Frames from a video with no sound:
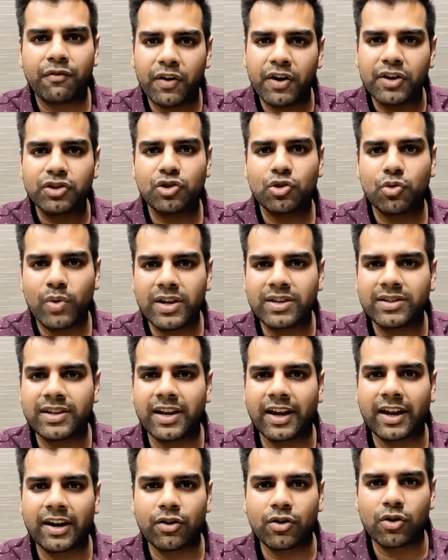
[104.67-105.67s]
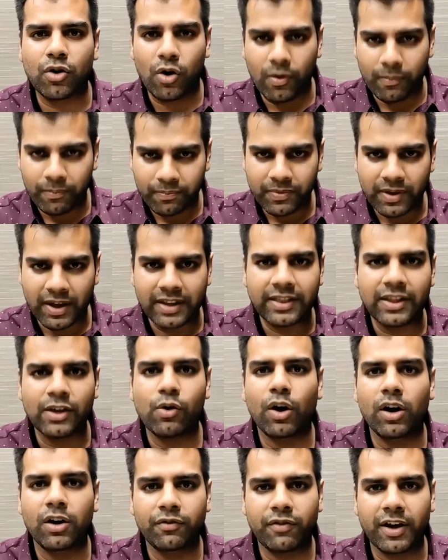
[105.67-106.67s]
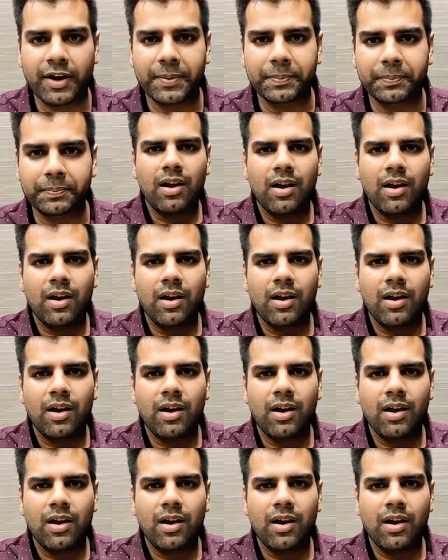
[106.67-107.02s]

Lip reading: first row and second row in the qualifying.